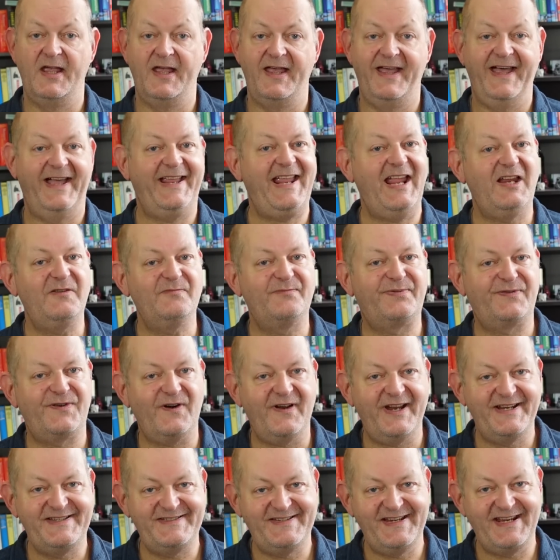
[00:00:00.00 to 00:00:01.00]
Again,
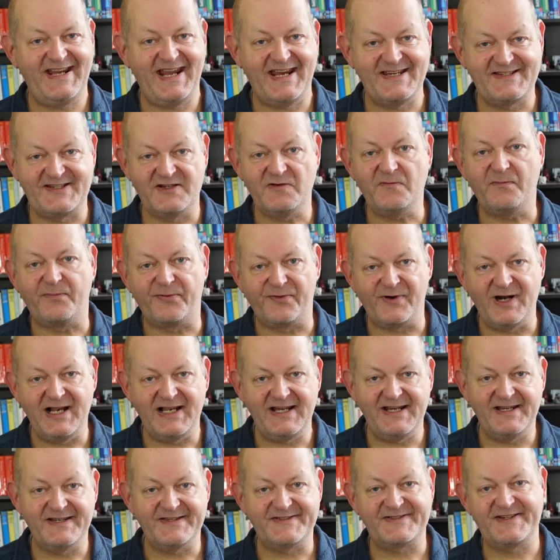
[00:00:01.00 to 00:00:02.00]
pricing isn't
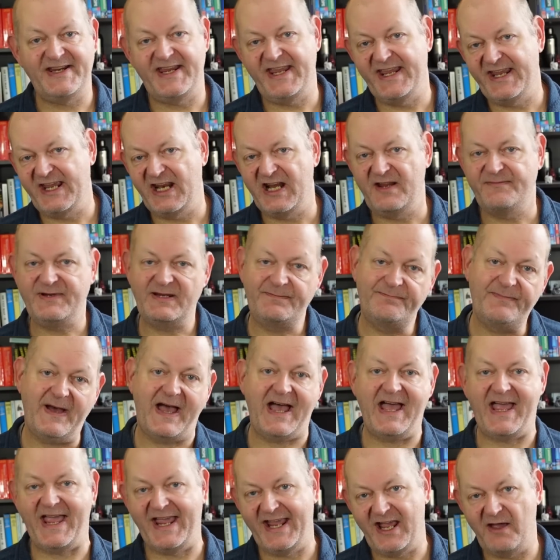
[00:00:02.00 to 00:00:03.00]
brilliant, so you're going to be
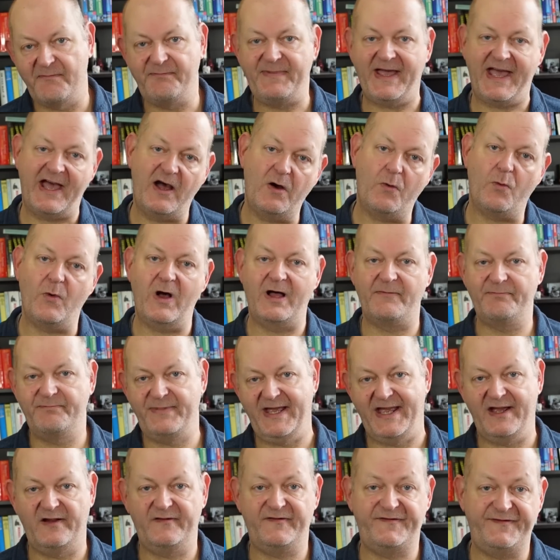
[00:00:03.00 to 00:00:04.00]
paying about
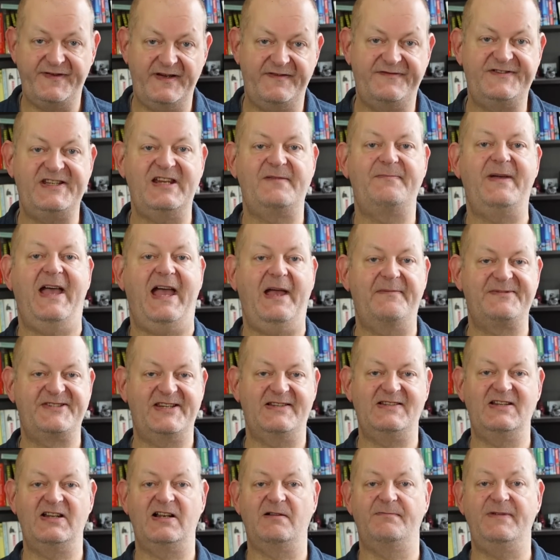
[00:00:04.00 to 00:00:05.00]
£1.50, perhaps a
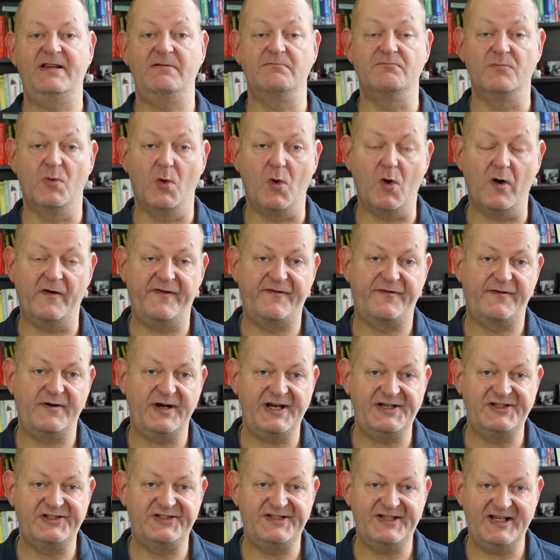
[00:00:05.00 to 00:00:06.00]
little bit more for
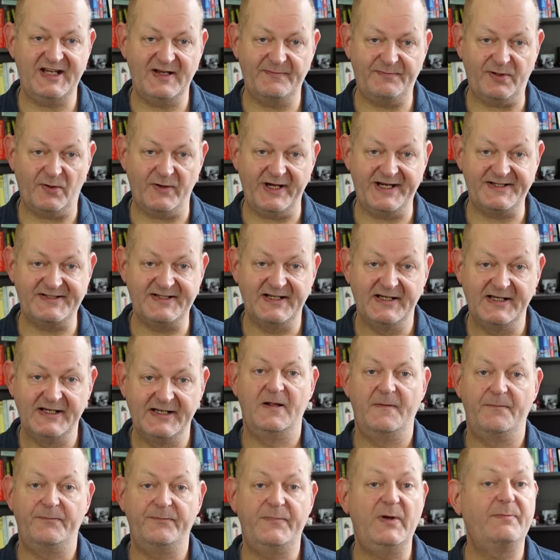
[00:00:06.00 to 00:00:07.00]
each tier point.
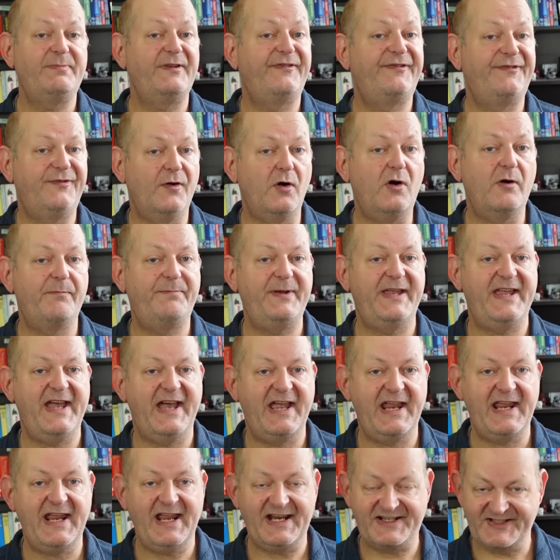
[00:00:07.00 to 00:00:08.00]
But before
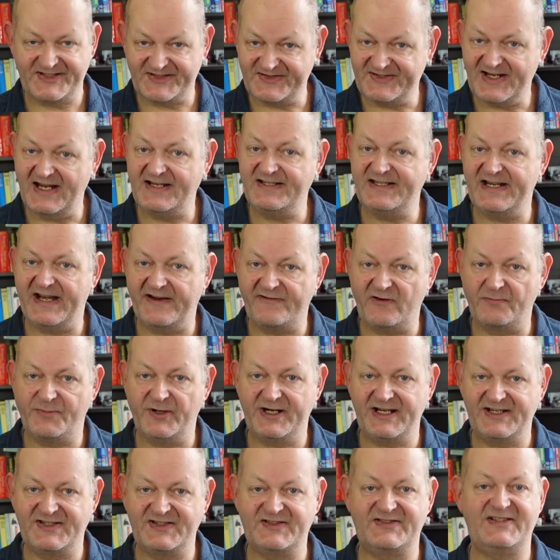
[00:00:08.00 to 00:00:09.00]
BA extended
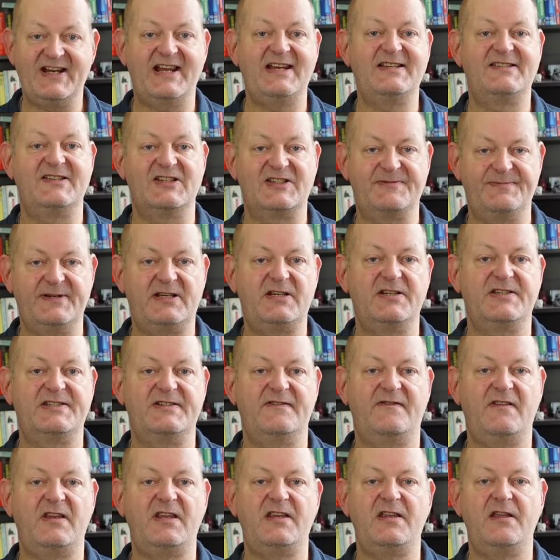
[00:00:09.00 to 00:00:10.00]
everybody's status because
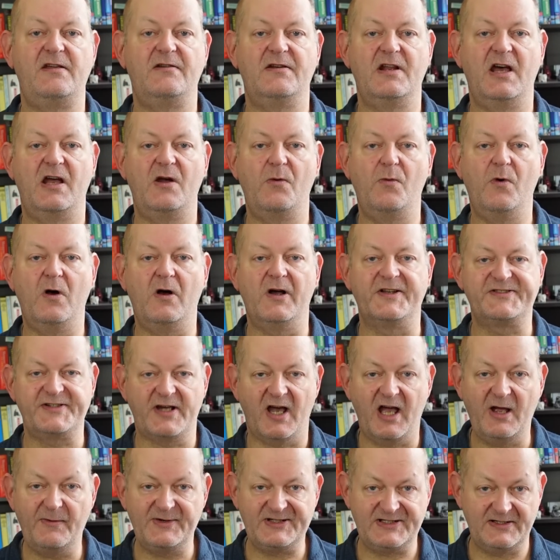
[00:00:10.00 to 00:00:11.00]
of the you-know-what,
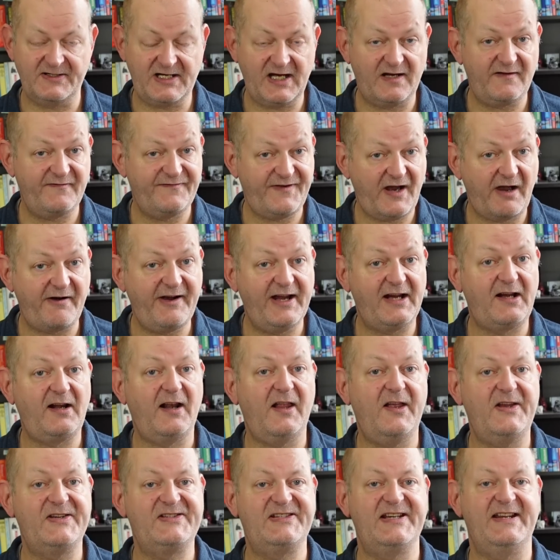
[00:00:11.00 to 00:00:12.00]
I was looking very
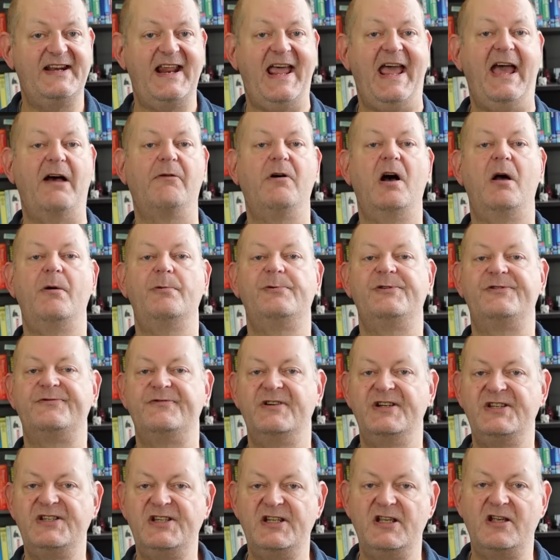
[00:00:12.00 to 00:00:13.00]
closely at how I would
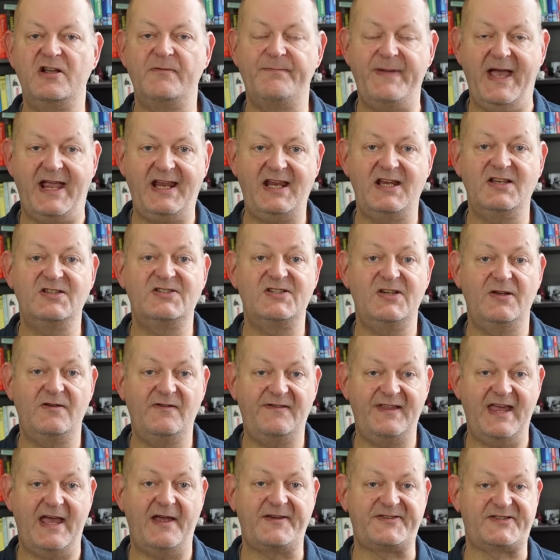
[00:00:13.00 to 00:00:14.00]
renew back in
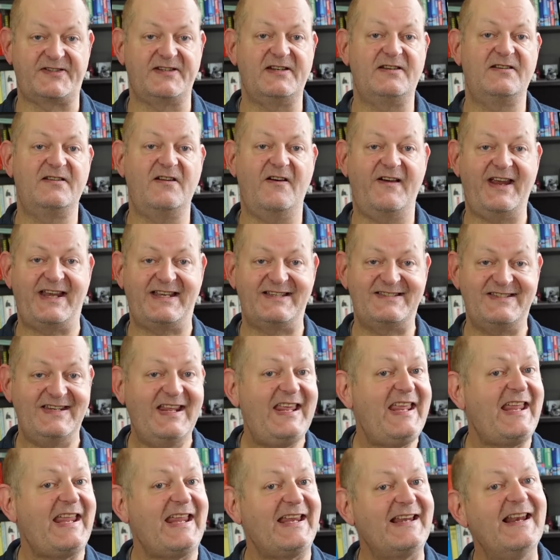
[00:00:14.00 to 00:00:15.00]

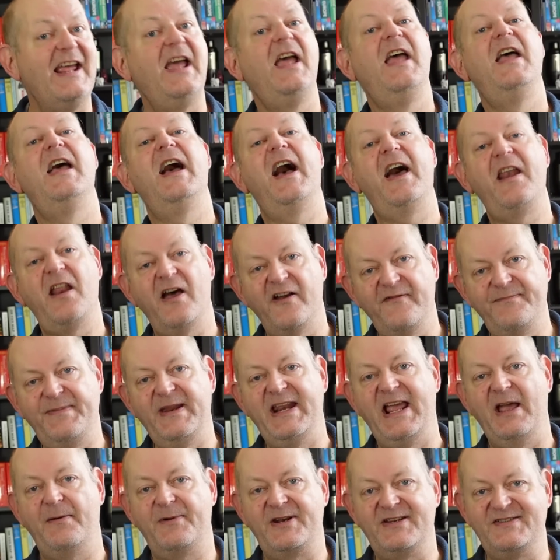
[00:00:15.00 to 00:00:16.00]
2019, and I've been
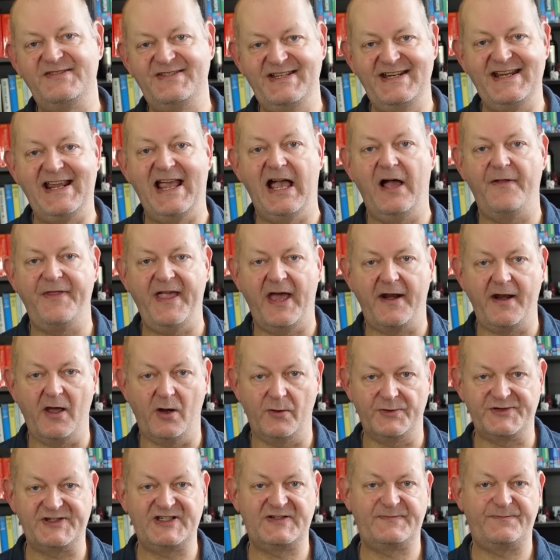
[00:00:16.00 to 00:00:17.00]
able to dig out that
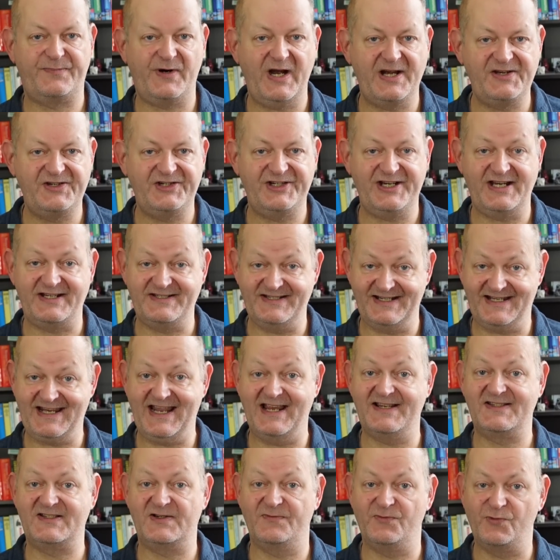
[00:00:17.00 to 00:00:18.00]
old spreadsheet to
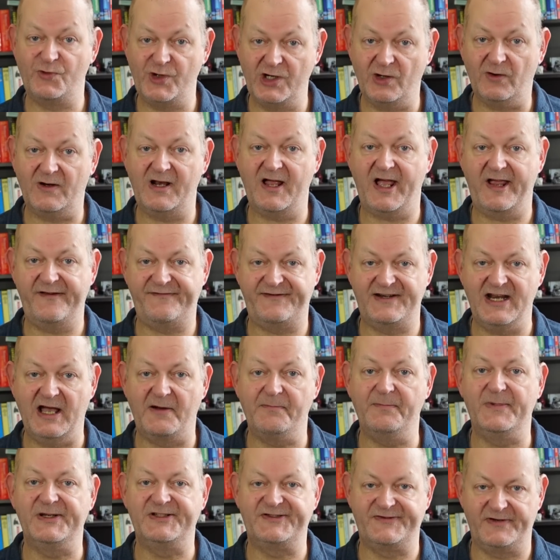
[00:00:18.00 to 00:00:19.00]
get some real-life
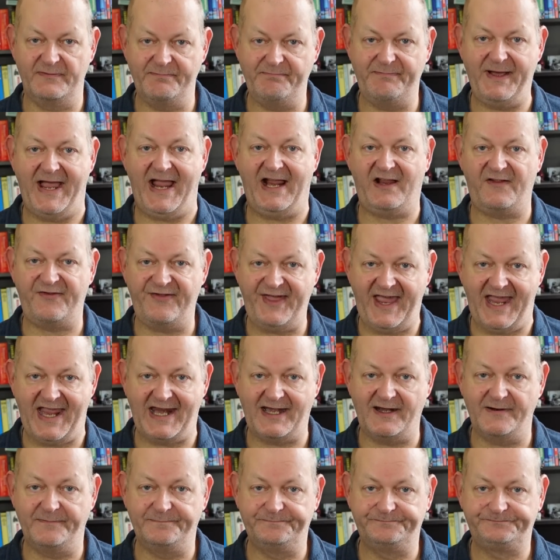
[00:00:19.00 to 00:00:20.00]
numbers from back
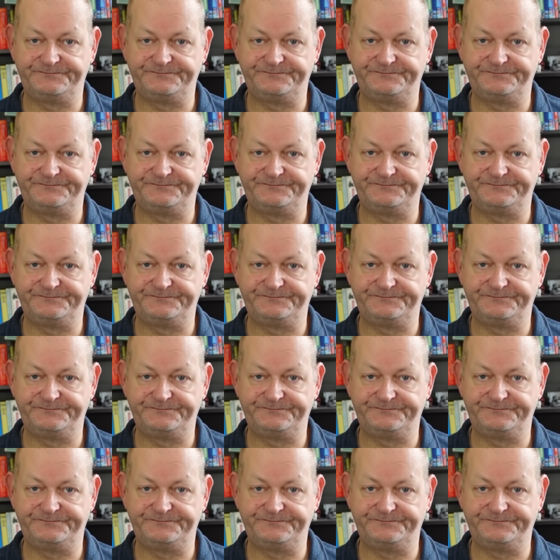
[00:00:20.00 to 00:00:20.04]
then.